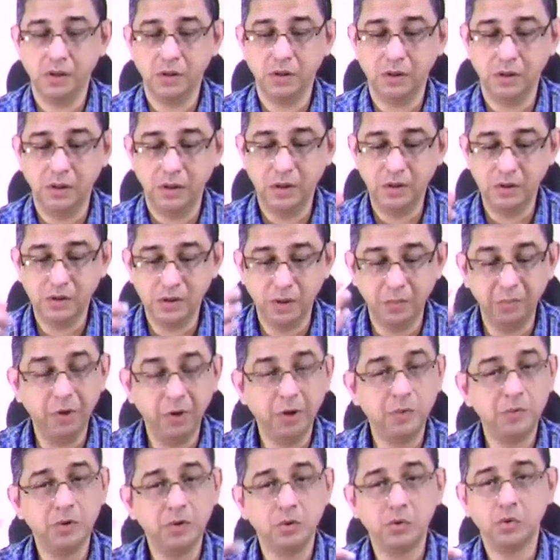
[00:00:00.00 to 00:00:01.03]
his
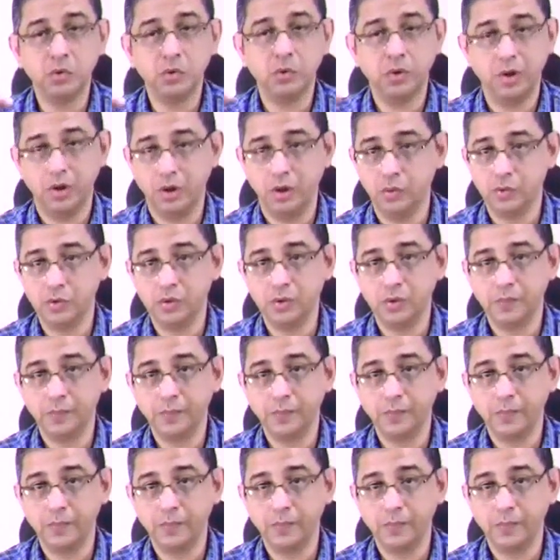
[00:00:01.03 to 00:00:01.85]
symptoms used to reduce.